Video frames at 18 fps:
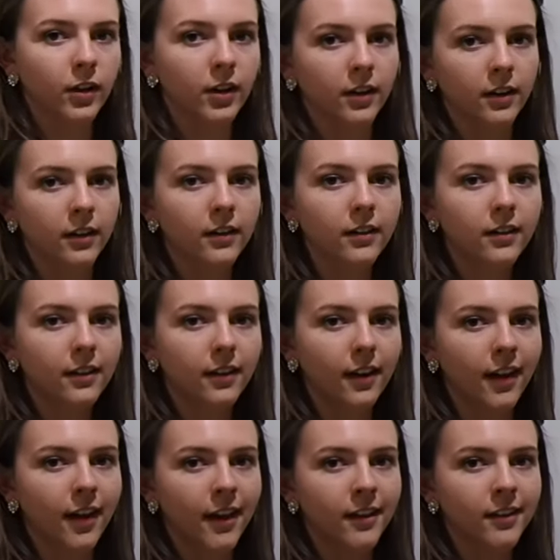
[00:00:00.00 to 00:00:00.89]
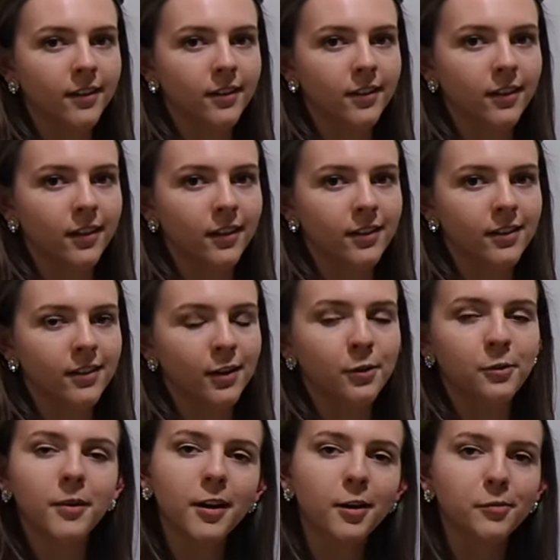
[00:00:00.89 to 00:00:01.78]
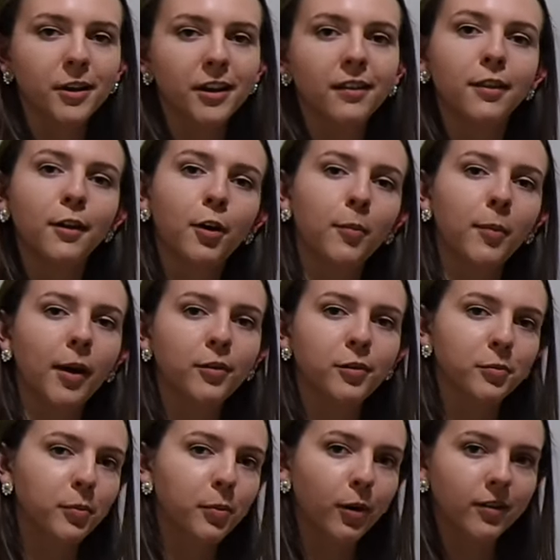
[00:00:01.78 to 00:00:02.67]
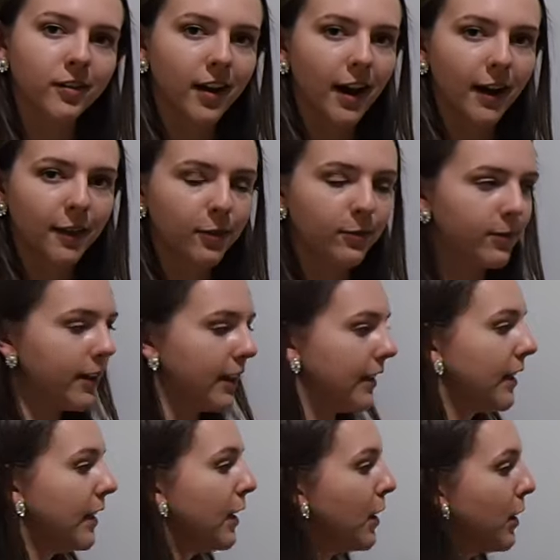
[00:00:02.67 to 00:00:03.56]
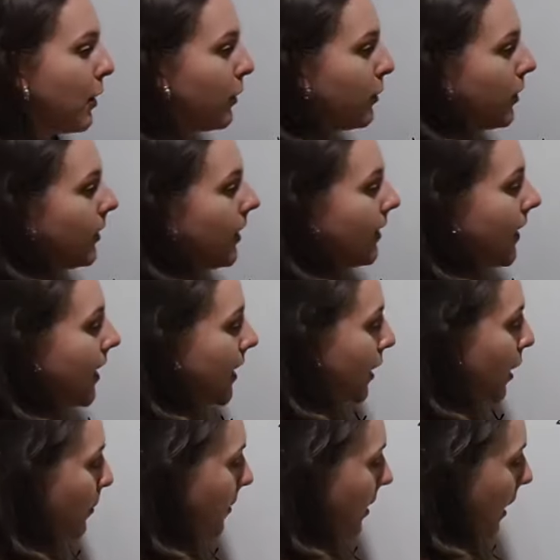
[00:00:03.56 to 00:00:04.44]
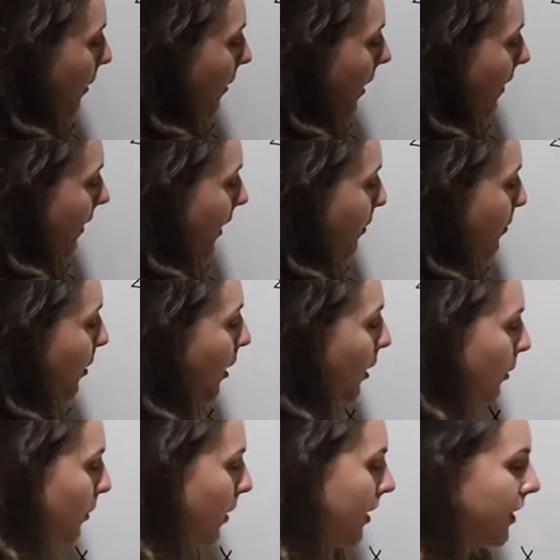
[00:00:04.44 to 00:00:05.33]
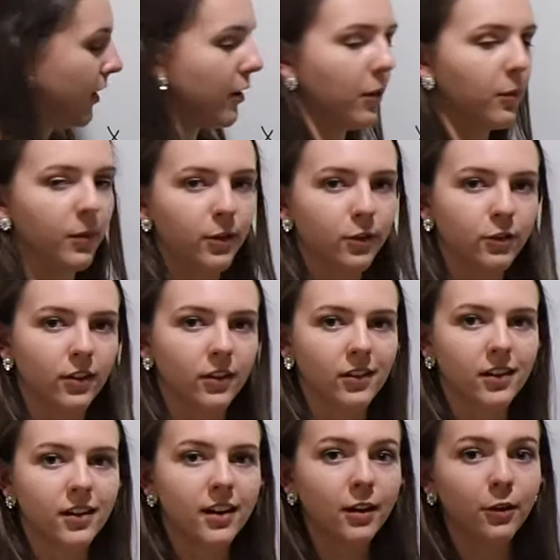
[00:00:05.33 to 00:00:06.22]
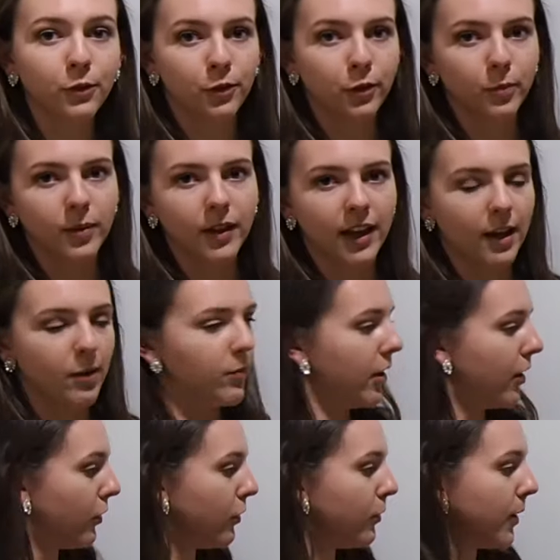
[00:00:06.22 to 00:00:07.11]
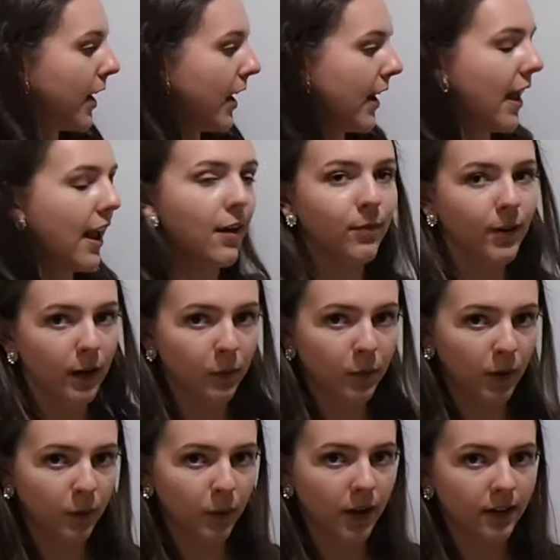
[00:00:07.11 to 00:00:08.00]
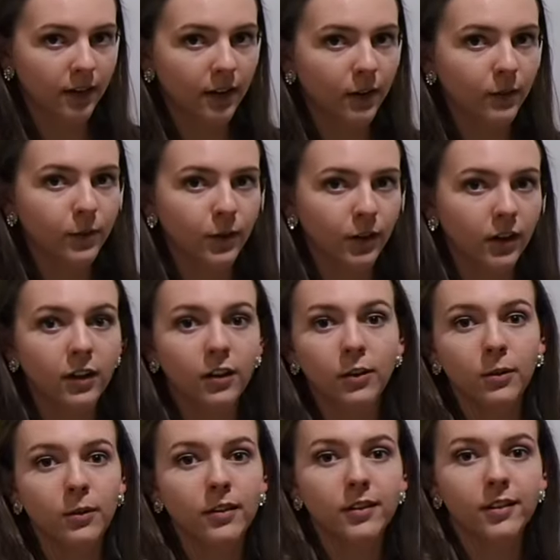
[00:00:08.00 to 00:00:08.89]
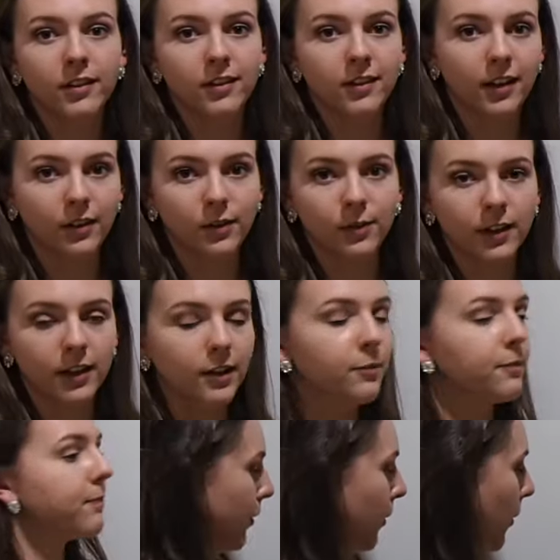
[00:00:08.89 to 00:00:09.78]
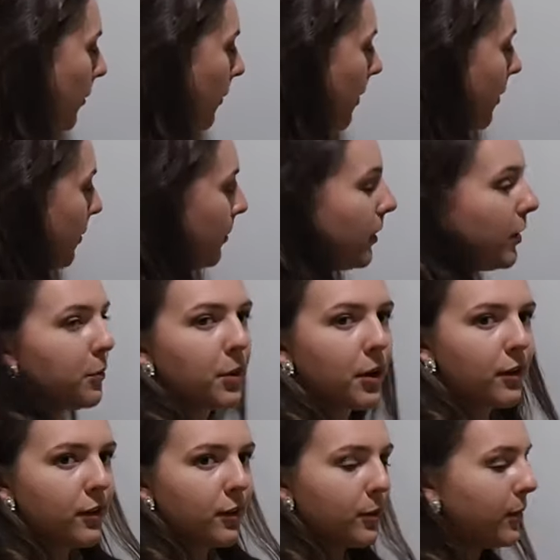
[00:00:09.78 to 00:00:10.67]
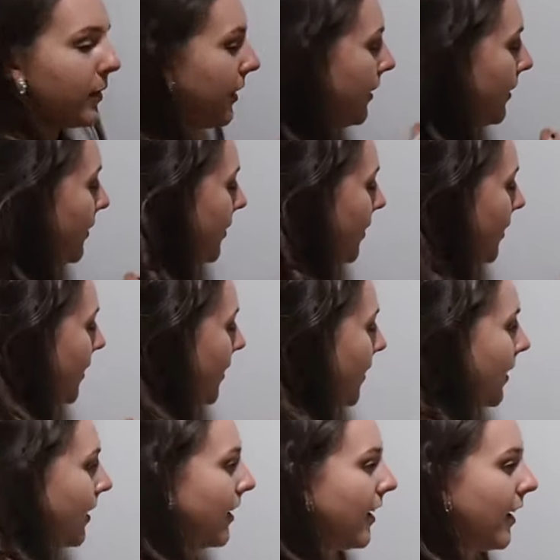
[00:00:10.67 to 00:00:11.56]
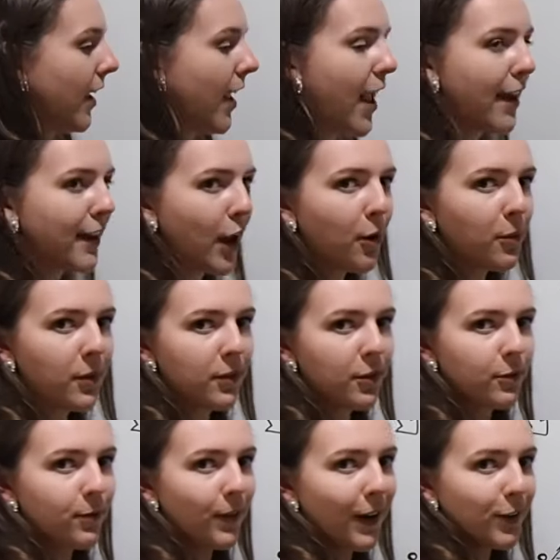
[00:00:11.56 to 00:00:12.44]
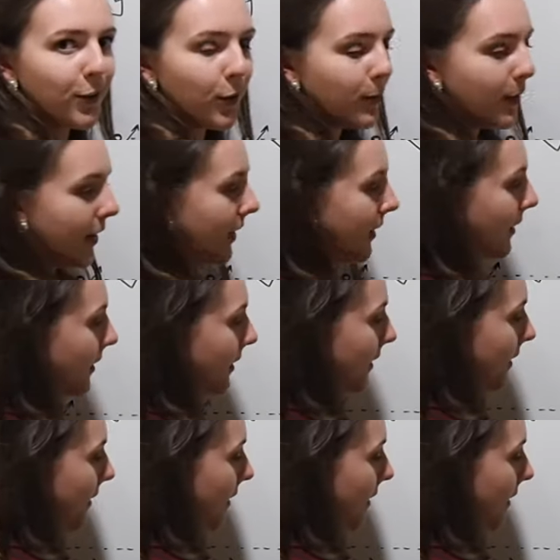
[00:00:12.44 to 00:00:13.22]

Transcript: here and they say, wait a minute, they're about to port tack the fleet. So then they come down and they park right here, which just kills your plan because you can't have anyone right there if you're going to do this successfully. So what you want to do is hang out with your friends over here,